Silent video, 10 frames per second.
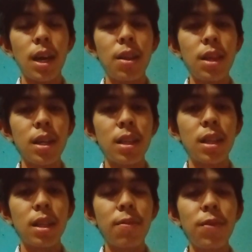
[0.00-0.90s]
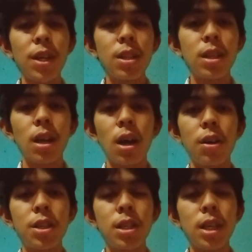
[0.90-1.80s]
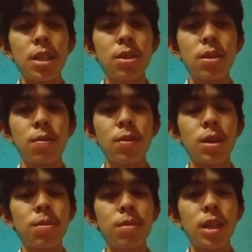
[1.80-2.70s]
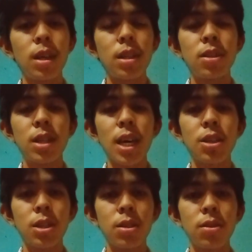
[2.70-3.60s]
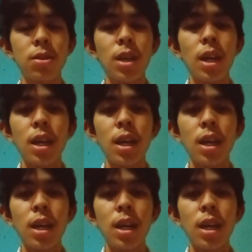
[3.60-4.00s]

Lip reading: And then the field originates from the discussions